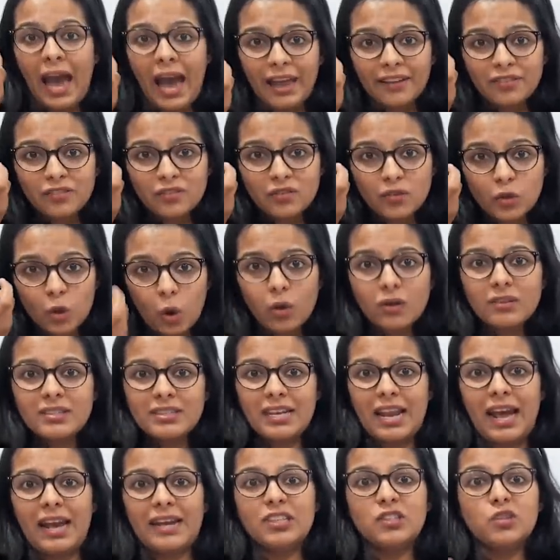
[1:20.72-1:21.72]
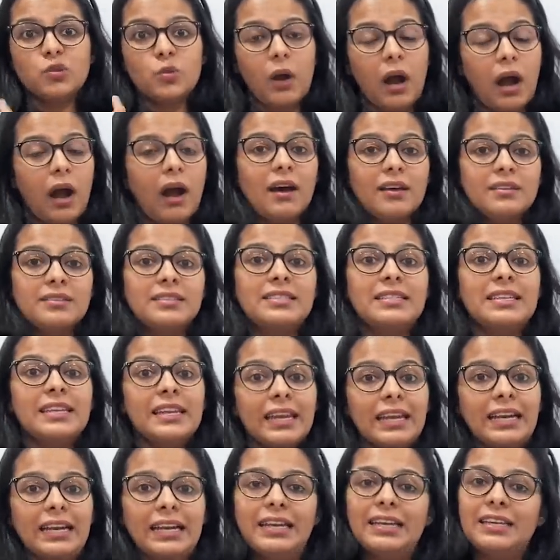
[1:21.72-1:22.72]
and those lines were asked
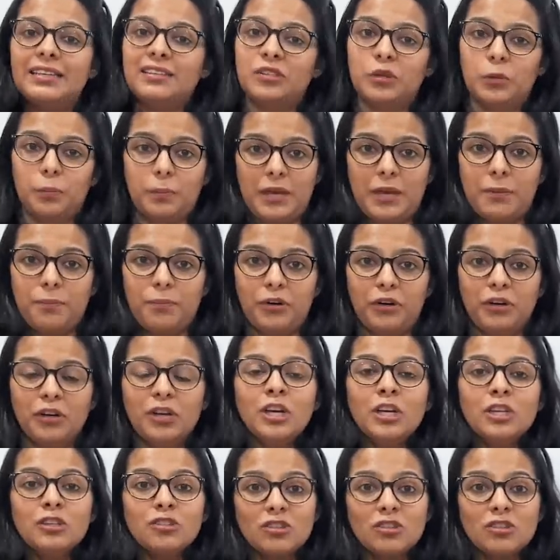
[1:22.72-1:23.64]
directly in the paper.